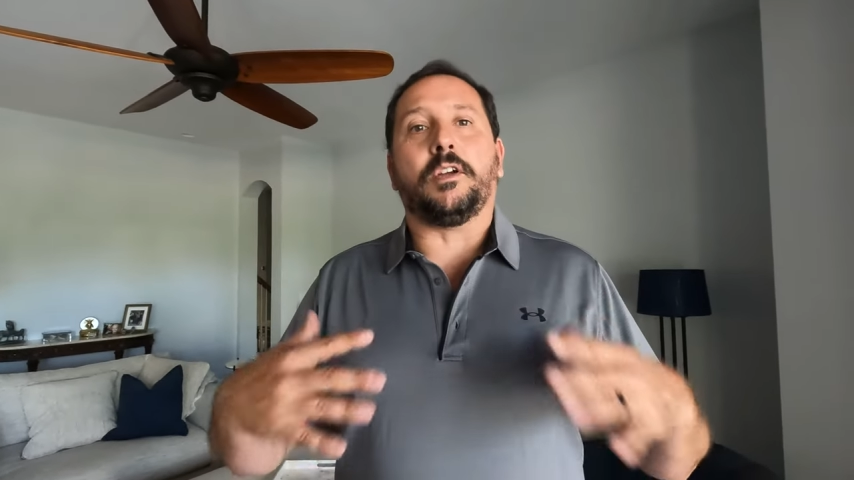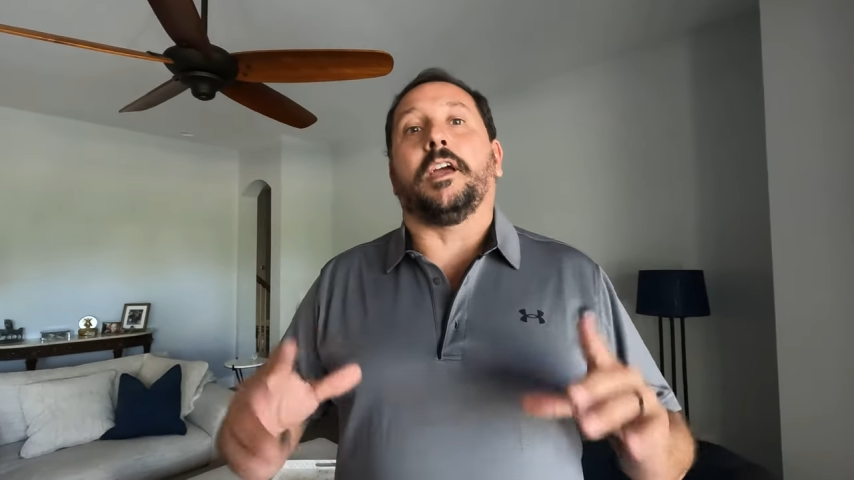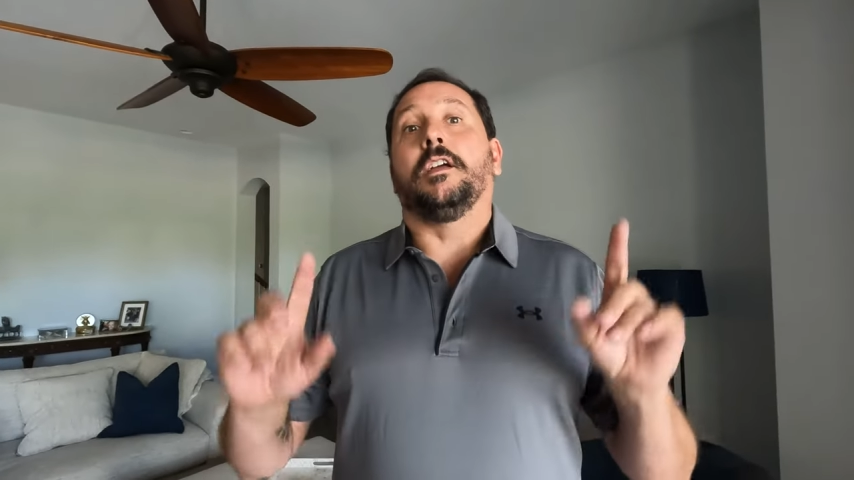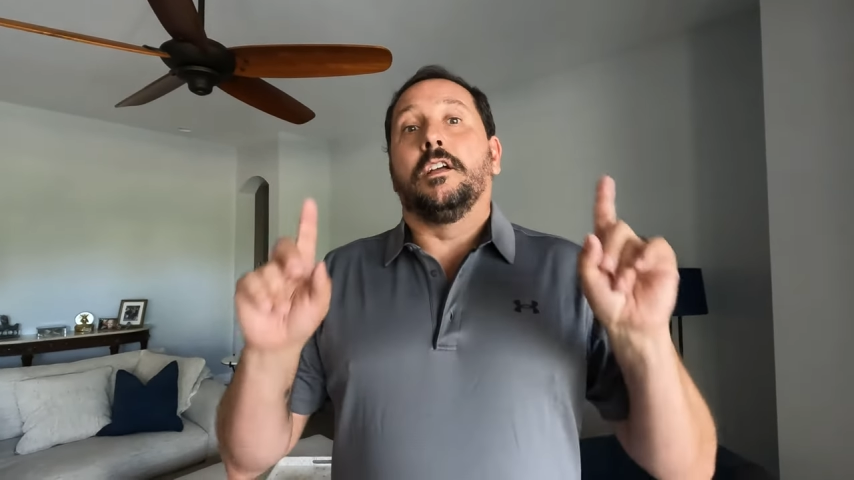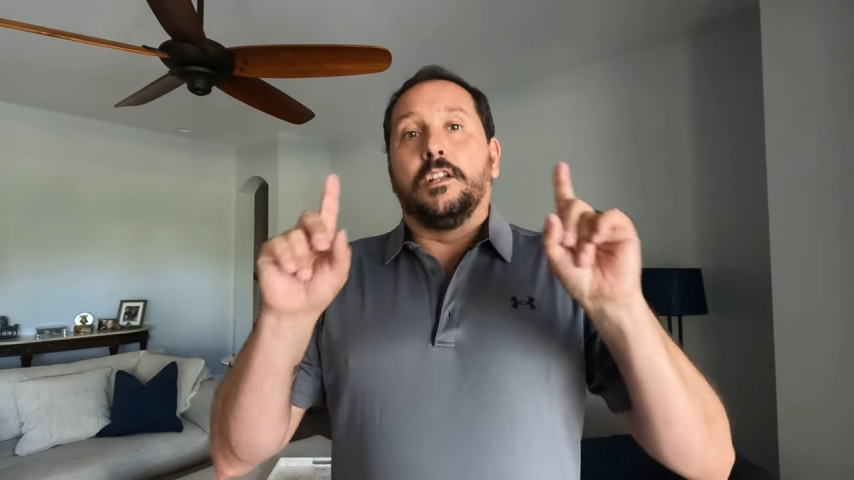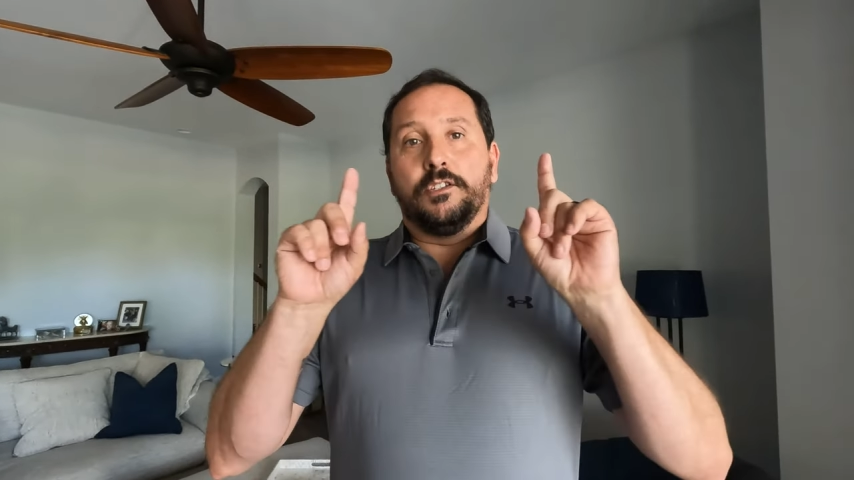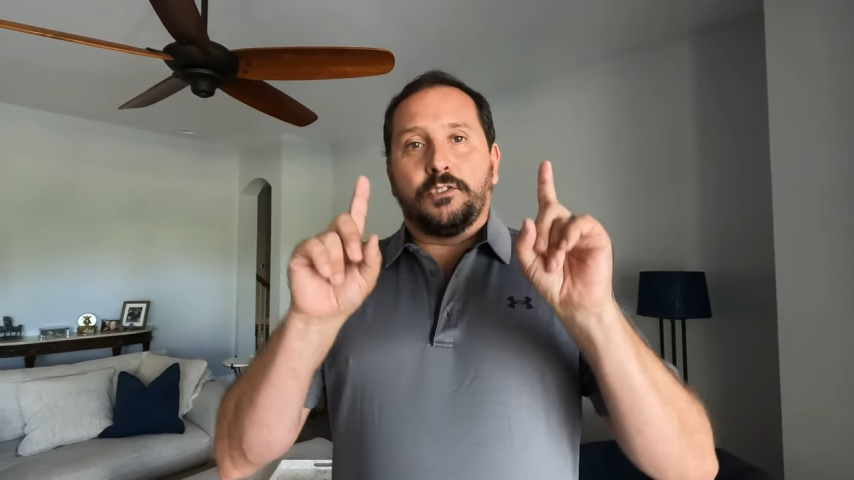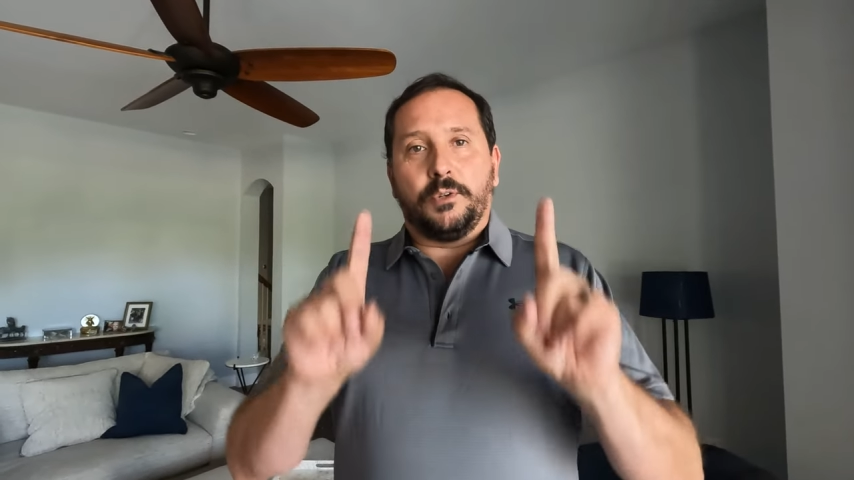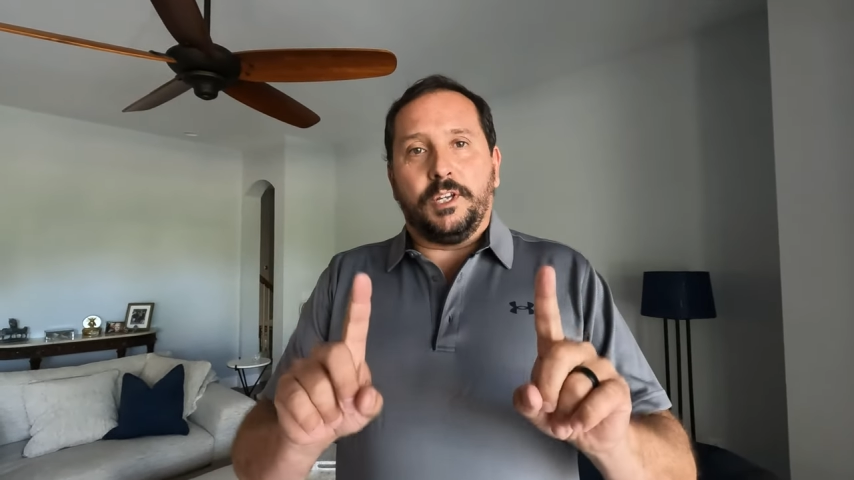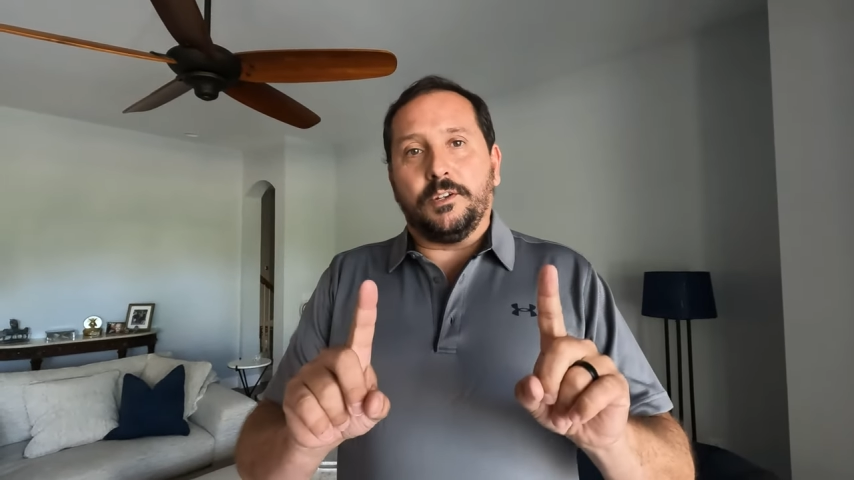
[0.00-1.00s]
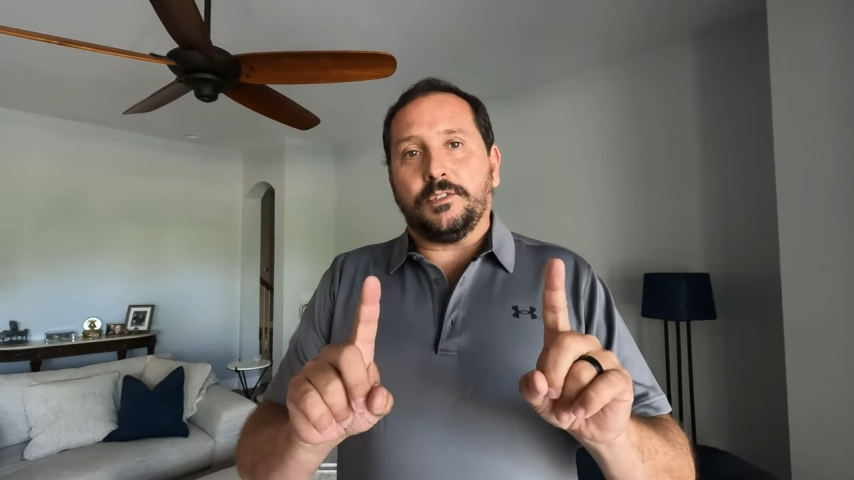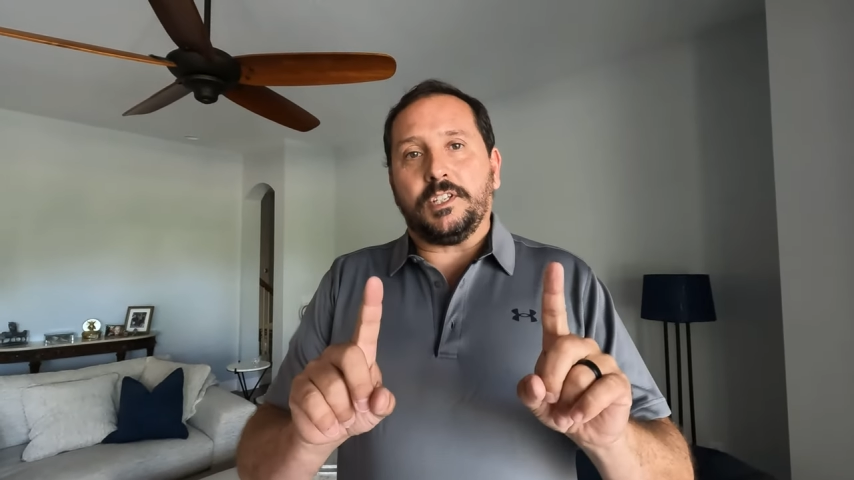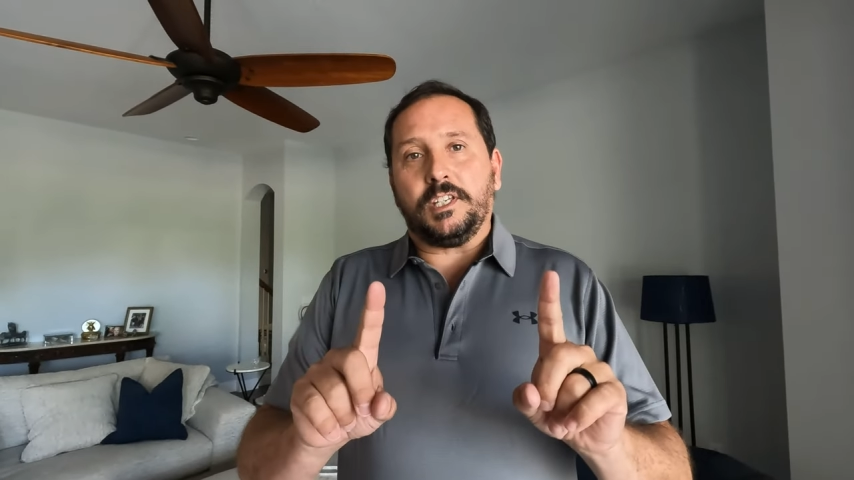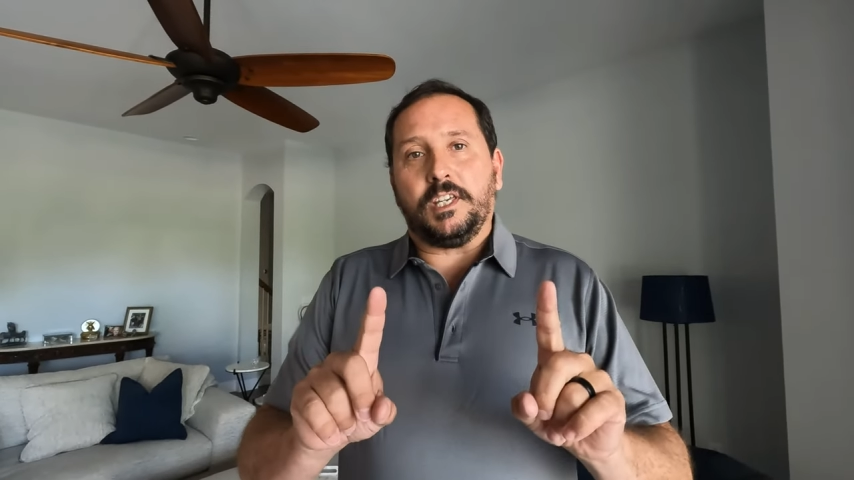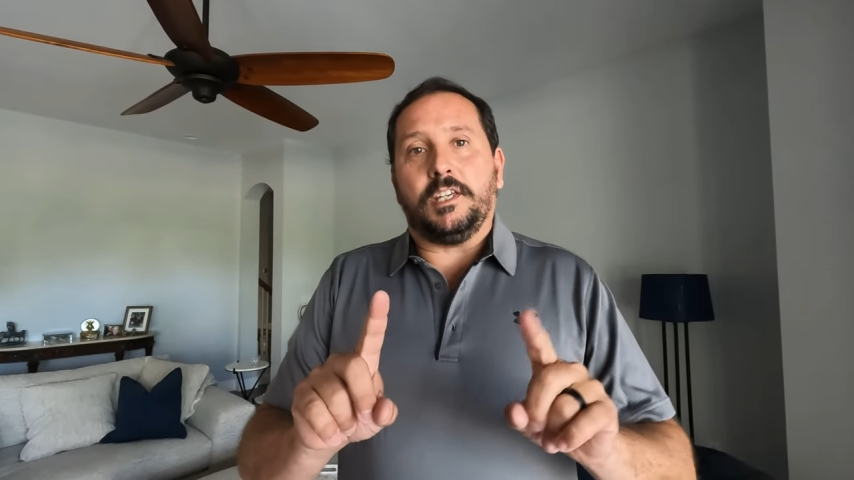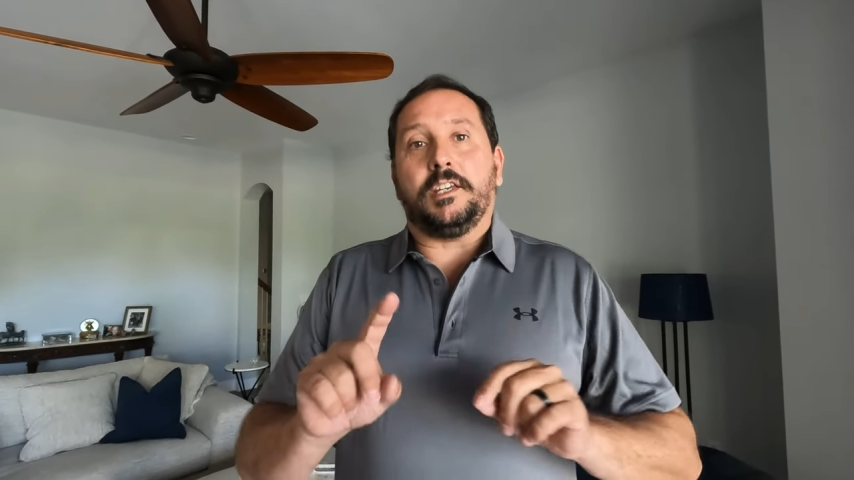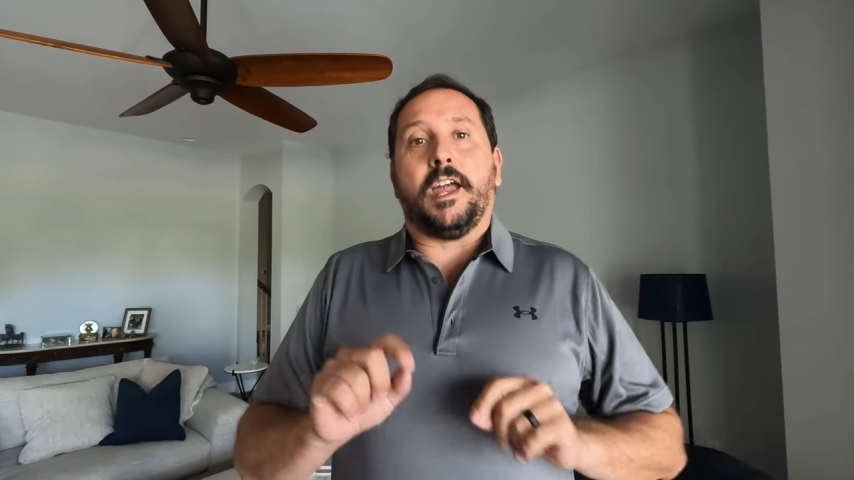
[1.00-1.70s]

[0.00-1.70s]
Okay, so here's the key,